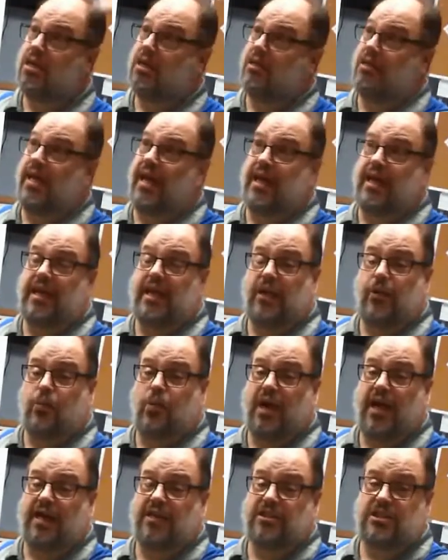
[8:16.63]
That heat
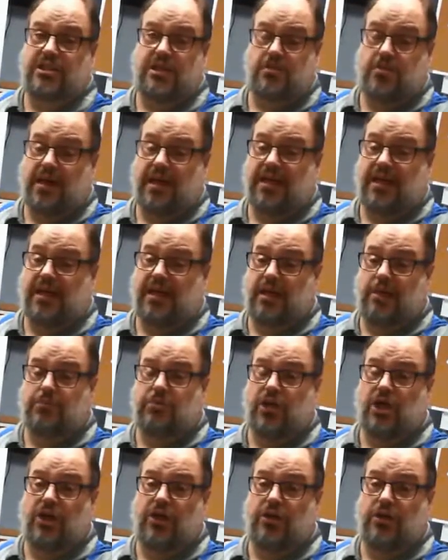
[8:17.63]
rises, it might get up to
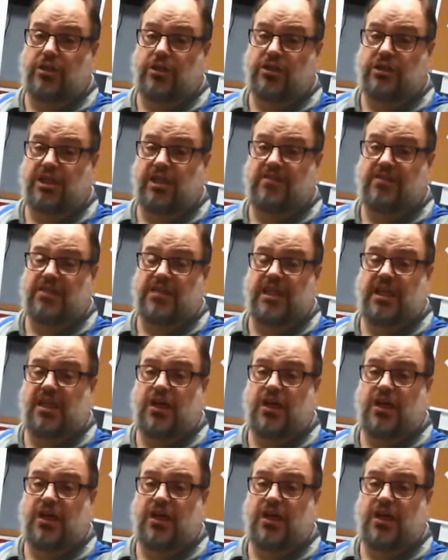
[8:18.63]
117,